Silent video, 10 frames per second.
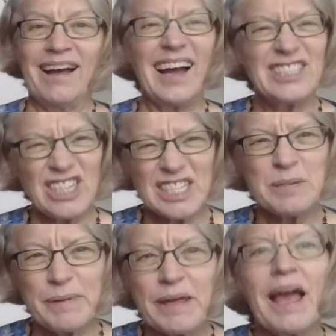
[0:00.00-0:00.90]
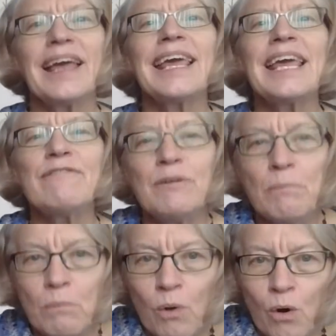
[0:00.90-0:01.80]
And just to be even
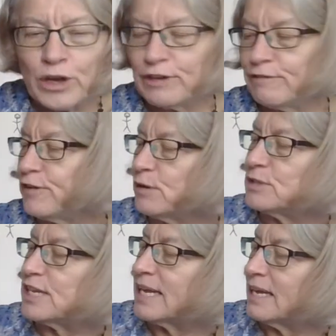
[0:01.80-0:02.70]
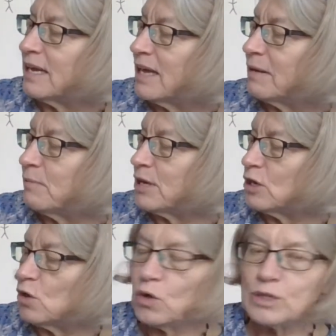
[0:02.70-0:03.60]
more confusing, we
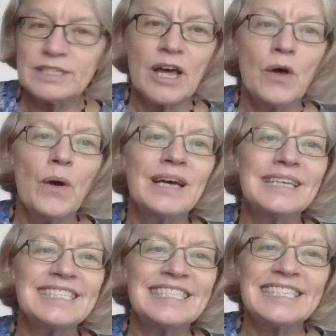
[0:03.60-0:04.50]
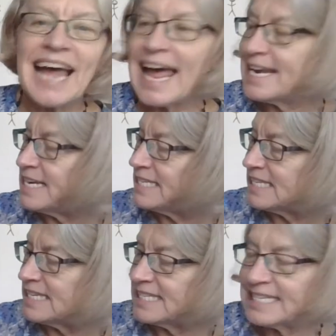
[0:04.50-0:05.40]
can also stand
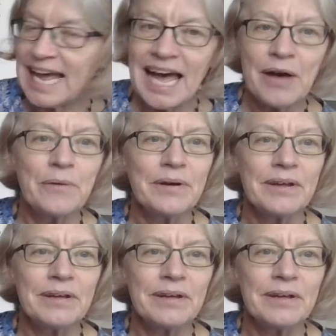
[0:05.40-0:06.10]
down.